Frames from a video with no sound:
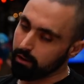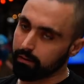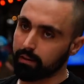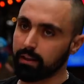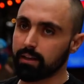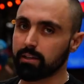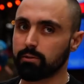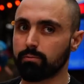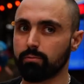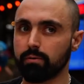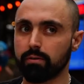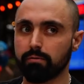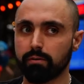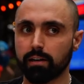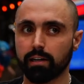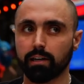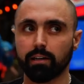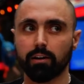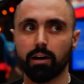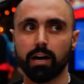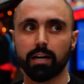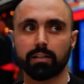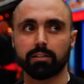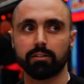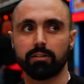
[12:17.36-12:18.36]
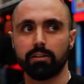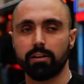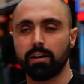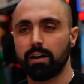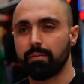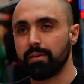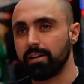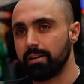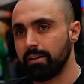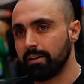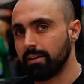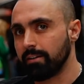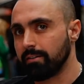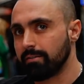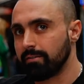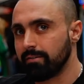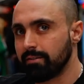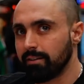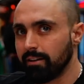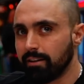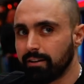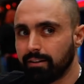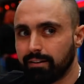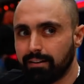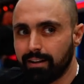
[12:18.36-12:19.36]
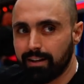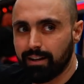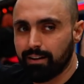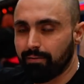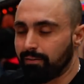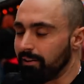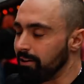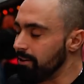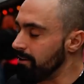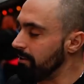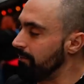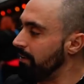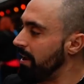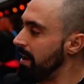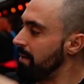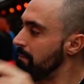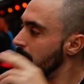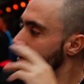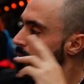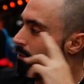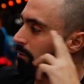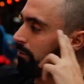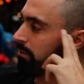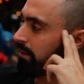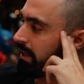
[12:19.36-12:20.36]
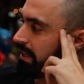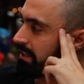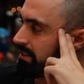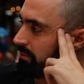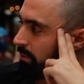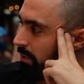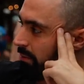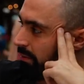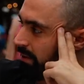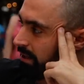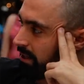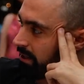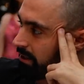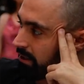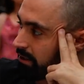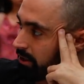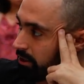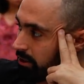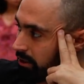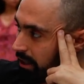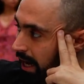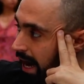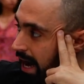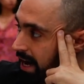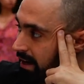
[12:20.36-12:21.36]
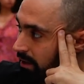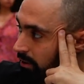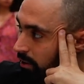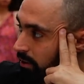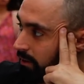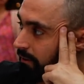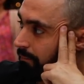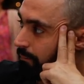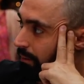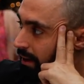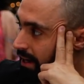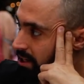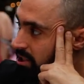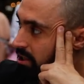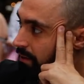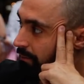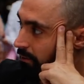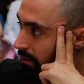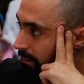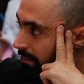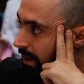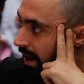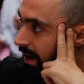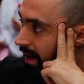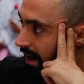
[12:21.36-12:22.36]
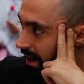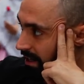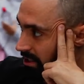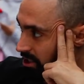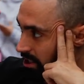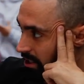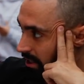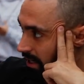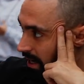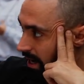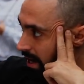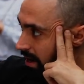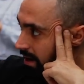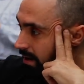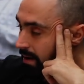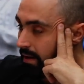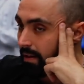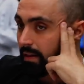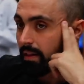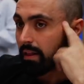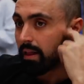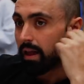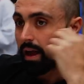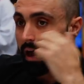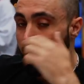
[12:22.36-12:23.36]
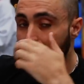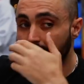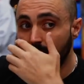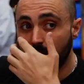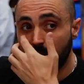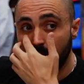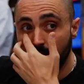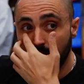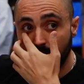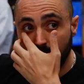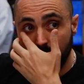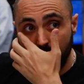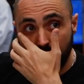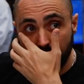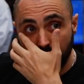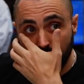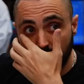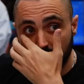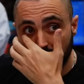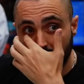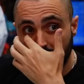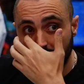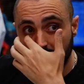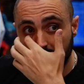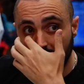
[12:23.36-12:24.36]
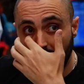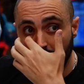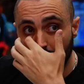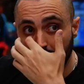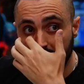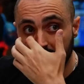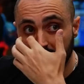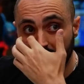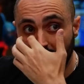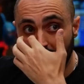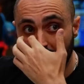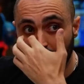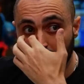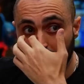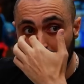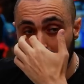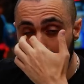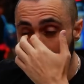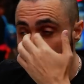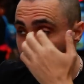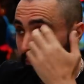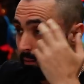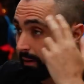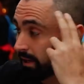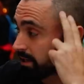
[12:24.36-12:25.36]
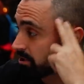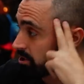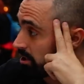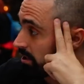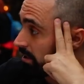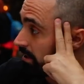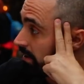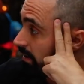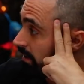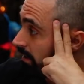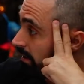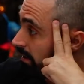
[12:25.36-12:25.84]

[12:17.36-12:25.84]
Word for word: of things we really like to do. I mean, you could you could think of a lot of immoral things where we could gain a lot of pleasure from that action, yeah? And, and and let's just say we scaled up your pleasure.